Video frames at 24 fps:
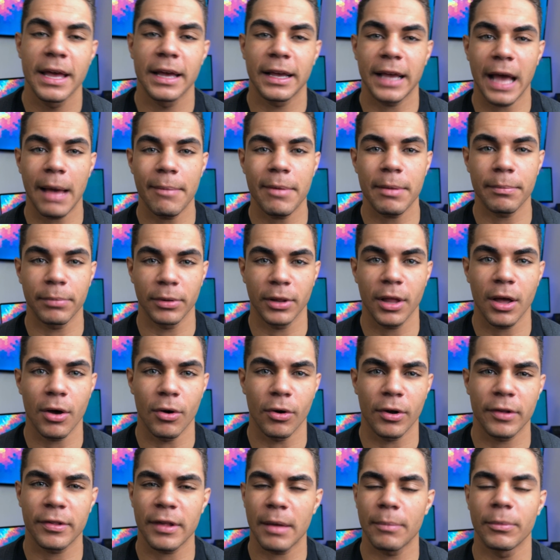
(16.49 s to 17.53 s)
comment below
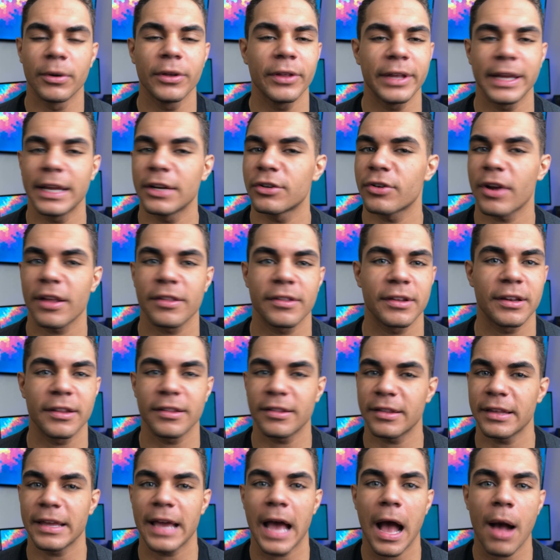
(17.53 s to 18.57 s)
because I'm really interested to
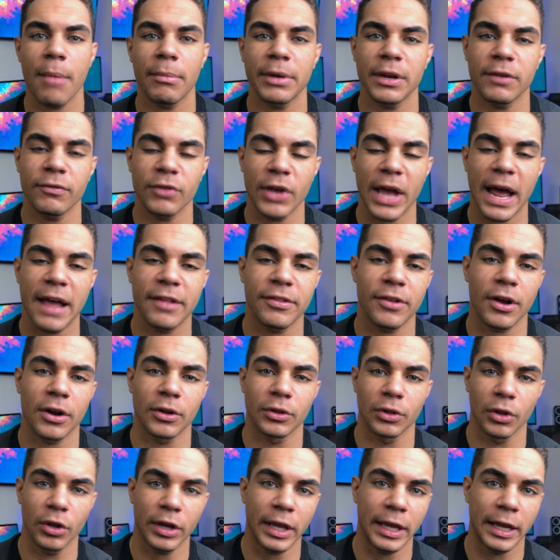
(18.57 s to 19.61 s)
see how many of you guys are
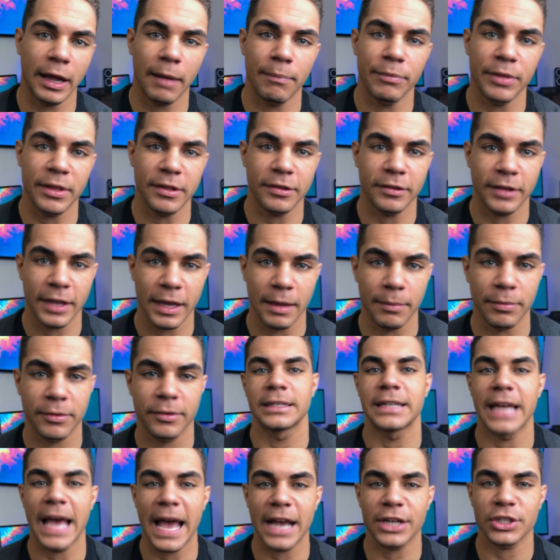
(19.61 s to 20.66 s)
looking up these tips
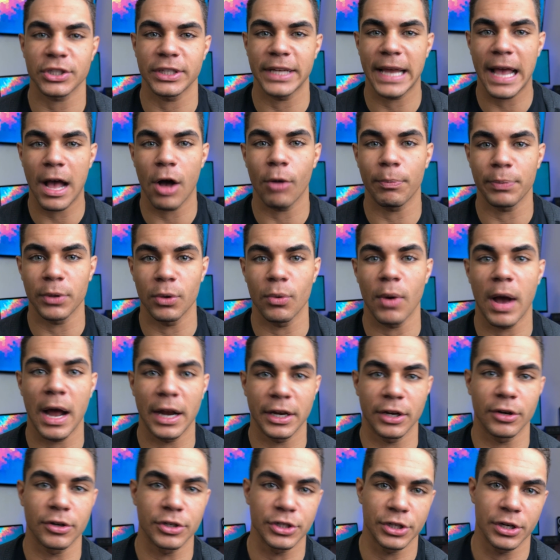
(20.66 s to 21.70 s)
to actually help you
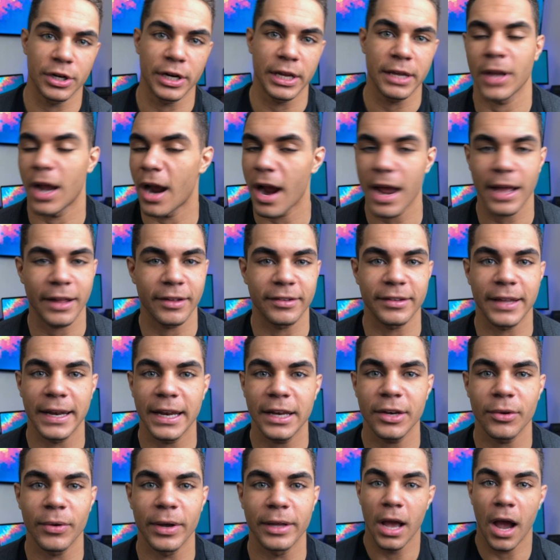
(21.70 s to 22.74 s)
on your journey. All right, let's get
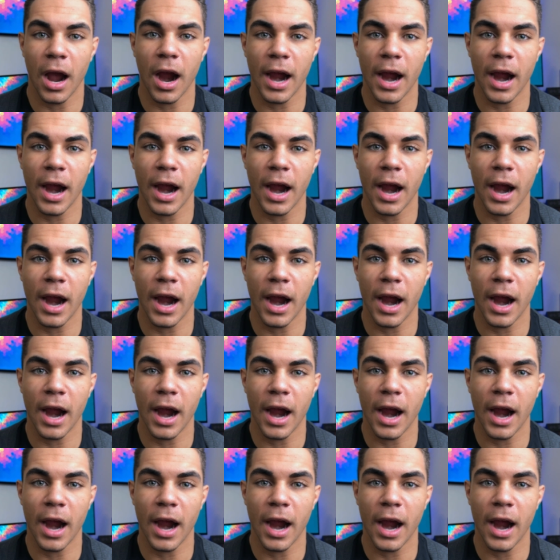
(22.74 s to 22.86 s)
into it.